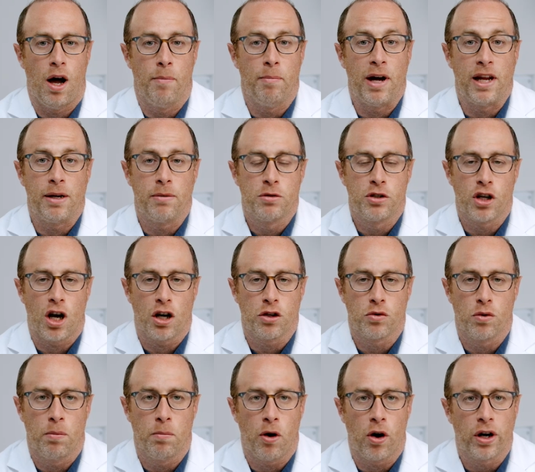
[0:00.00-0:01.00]
My name is
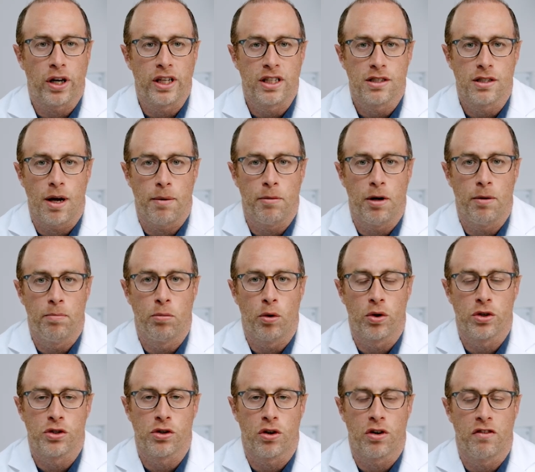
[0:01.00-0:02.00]
Joshua Marcus. I'm a
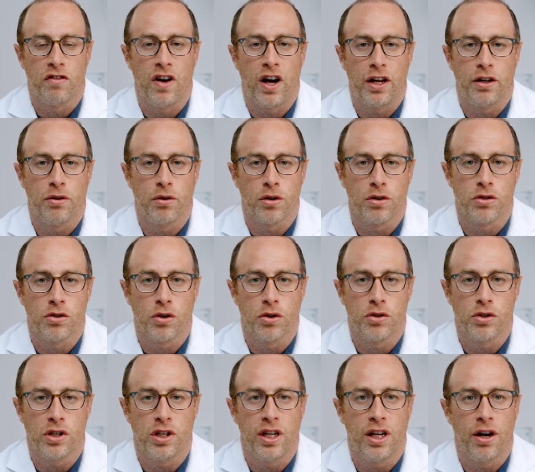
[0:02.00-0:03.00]
board-certified
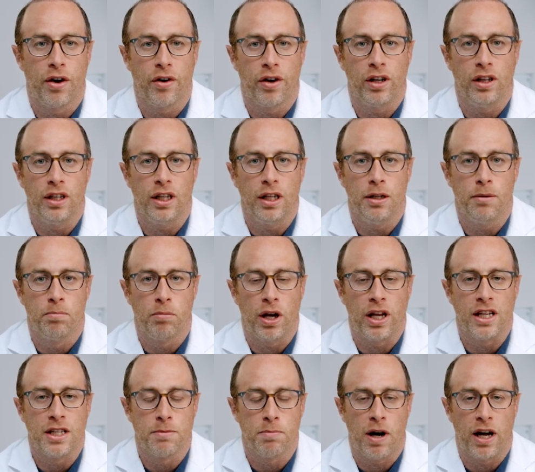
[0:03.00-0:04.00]
neurosurgeon here at Elite
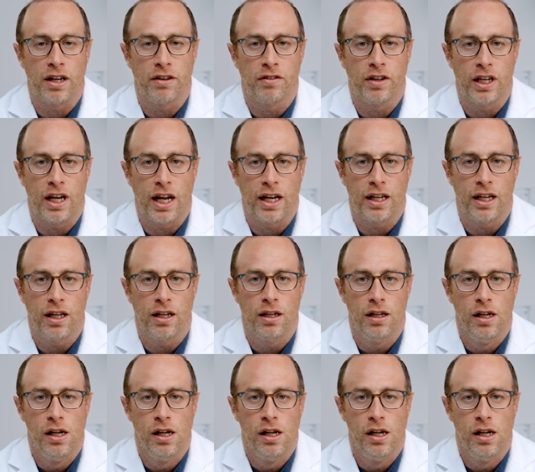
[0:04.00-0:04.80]
Brain and Spine of Connecticut.